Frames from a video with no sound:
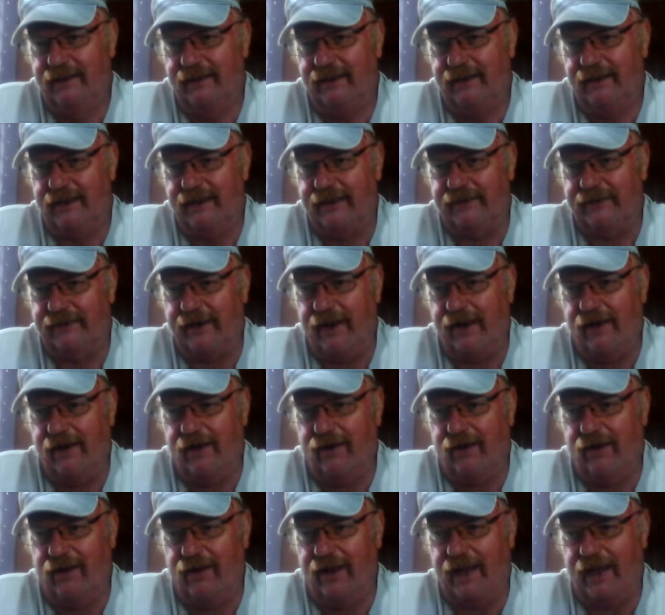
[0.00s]
they
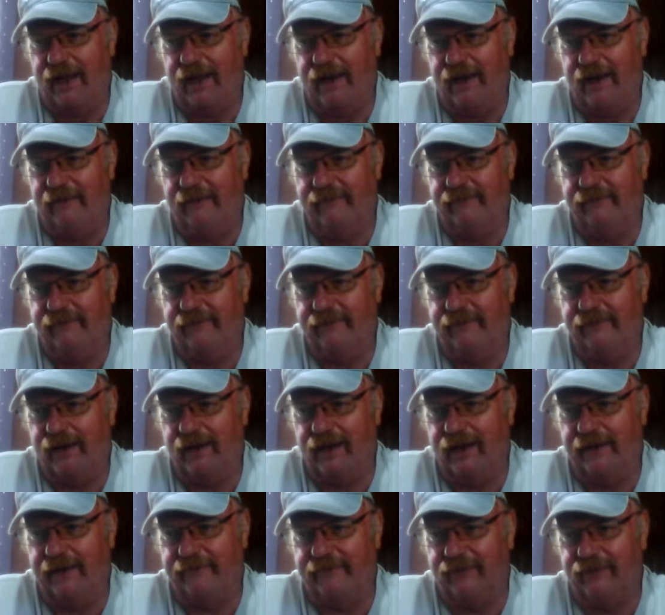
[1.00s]
all have the
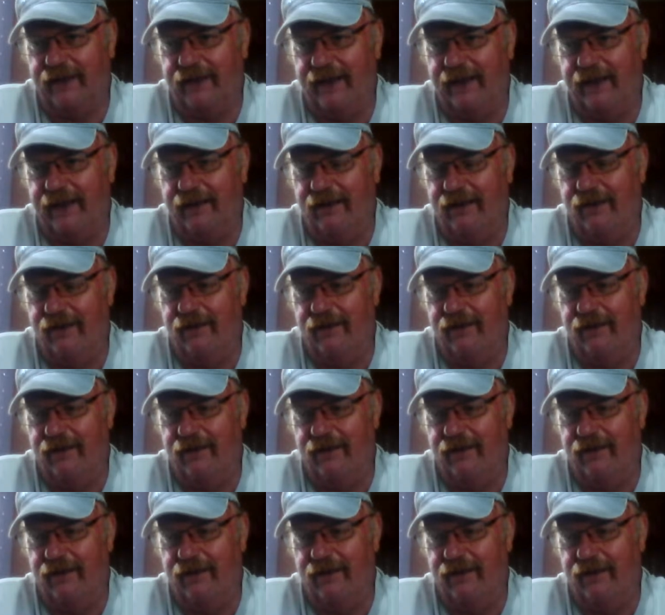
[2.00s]
left leg.